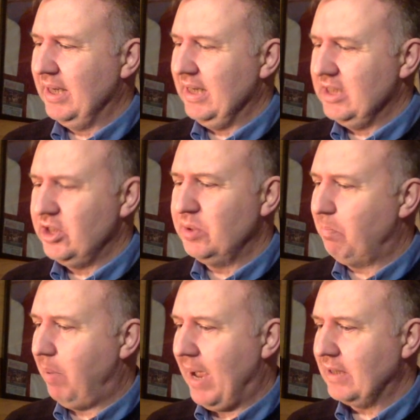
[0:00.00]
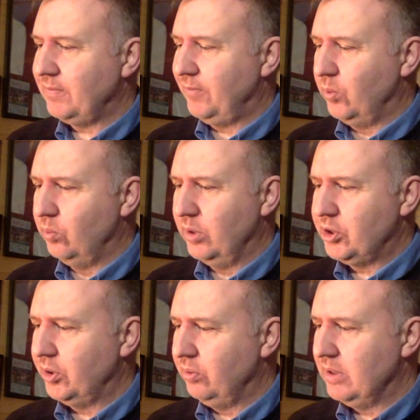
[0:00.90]
is just packed full,
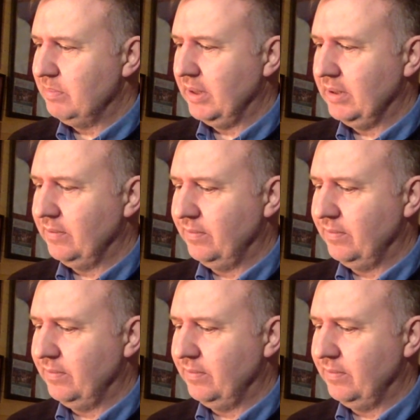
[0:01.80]
which annoys me,